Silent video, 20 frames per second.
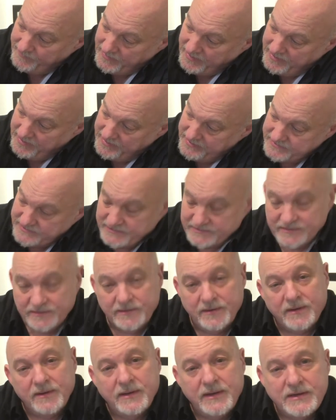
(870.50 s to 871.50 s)
is
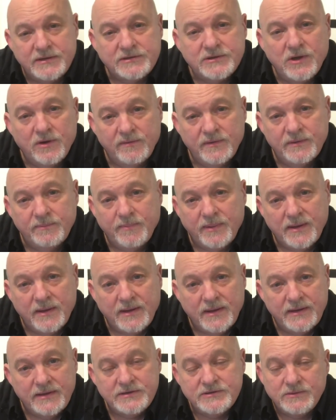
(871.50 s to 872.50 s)
that it's covered
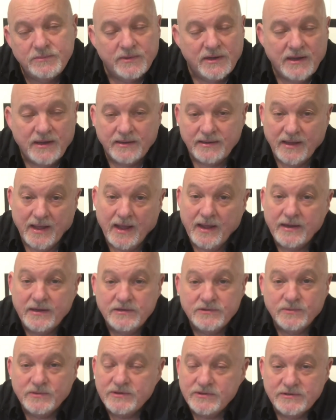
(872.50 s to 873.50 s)
by some kind of
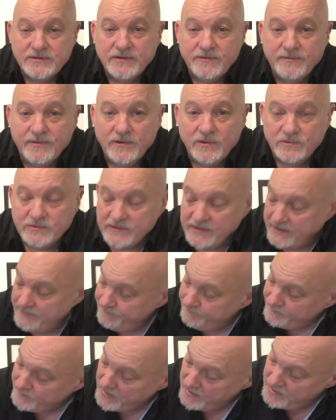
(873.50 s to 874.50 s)
haze which has diffused it.
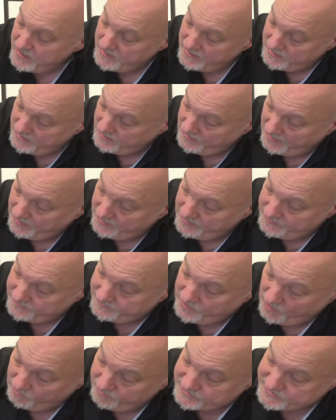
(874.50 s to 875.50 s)

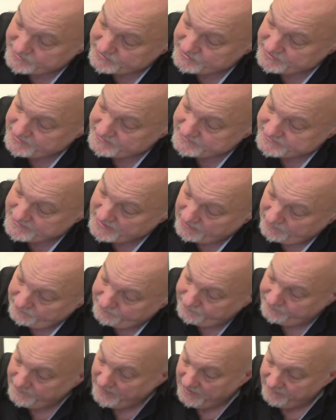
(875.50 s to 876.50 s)
The composition
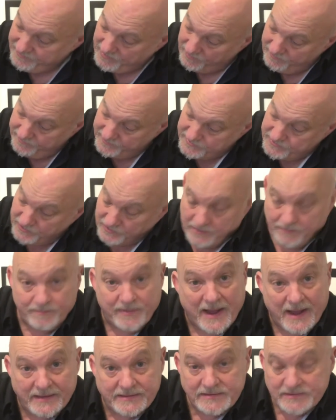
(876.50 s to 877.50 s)
itself, I've gone for sort of
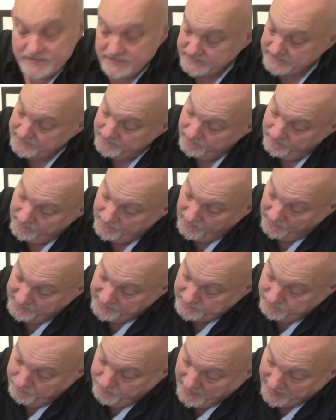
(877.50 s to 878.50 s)
bands. We've got
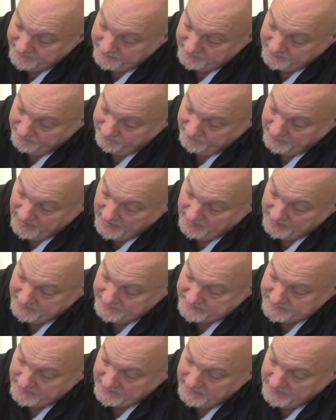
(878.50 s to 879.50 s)
this band of
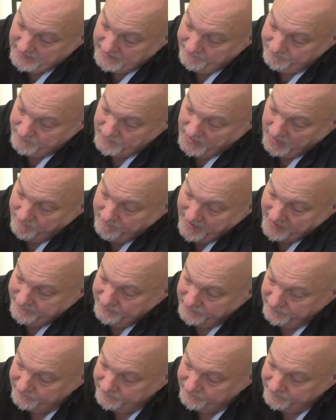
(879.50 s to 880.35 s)
light here, a band